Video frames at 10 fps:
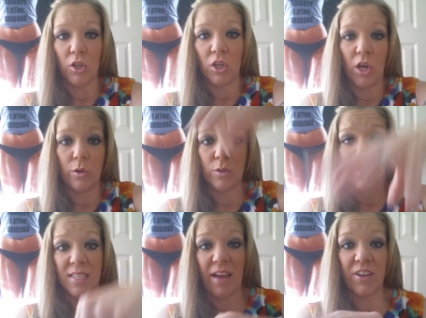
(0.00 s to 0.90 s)
little
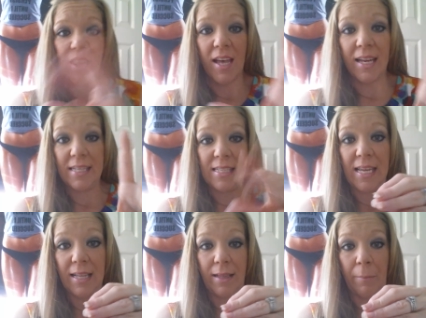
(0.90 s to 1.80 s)
ghosts and everything and he's
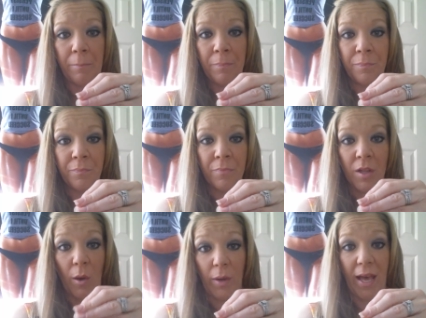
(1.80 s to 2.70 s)
eating them,
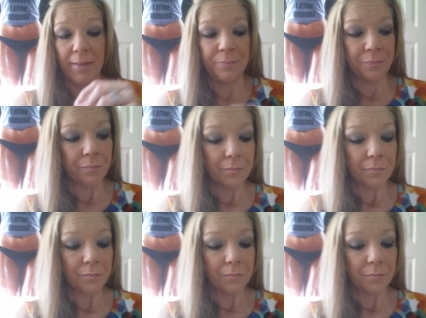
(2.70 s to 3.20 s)
okay?